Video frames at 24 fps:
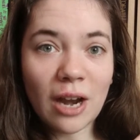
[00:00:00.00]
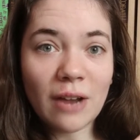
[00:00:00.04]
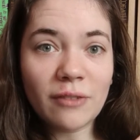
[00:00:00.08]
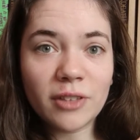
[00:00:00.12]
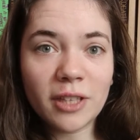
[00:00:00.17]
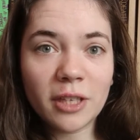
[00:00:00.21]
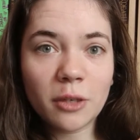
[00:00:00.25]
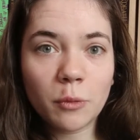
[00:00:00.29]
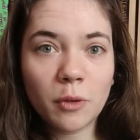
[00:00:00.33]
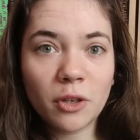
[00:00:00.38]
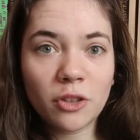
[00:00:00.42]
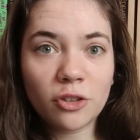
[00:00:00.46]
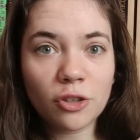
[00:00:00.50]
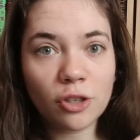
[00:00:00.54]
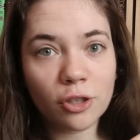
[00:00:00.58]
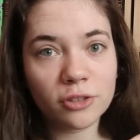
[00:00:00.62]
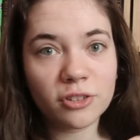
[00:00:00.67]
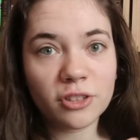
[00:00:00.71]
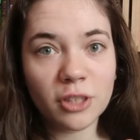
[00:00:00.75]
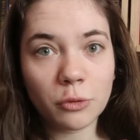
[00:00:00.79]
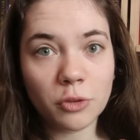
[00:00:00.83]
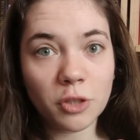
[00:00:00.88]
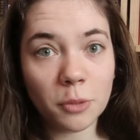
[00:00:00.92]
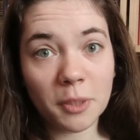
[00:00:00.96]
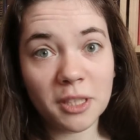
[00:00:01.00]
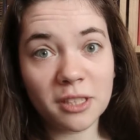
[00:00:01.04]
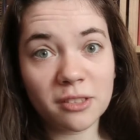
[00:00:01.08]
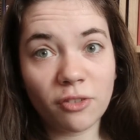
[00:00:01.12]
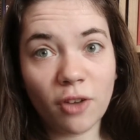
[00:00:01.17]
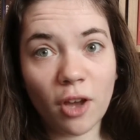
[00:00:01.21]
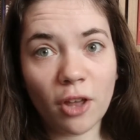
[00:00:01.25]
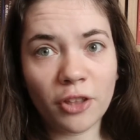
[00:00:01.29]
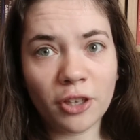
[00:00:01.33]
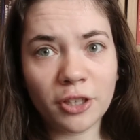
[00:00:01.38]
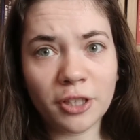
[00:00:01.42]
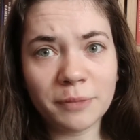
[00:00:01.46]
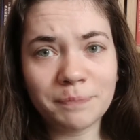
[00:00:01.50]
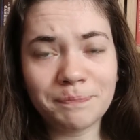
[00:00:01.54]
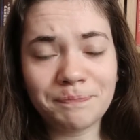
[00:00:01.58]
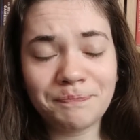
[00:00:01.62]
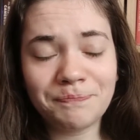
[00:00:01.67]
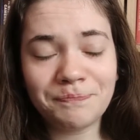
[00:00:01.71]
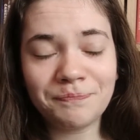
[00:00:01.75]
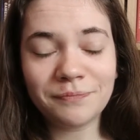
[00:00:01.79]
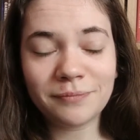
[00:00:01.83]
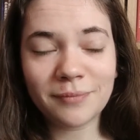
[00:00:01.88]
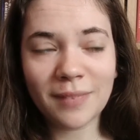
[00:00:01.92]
traveling with turns out to be his father.